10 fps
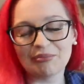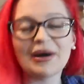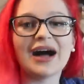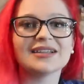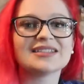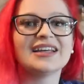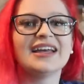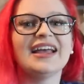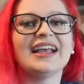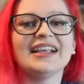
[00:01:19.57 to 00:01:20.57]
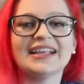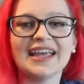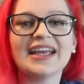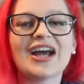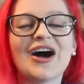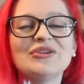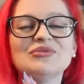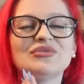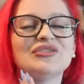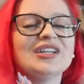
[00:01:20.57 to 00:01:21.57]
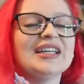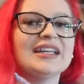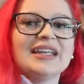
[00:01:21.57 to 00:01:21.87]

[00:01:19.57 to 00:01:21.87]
but get comfy.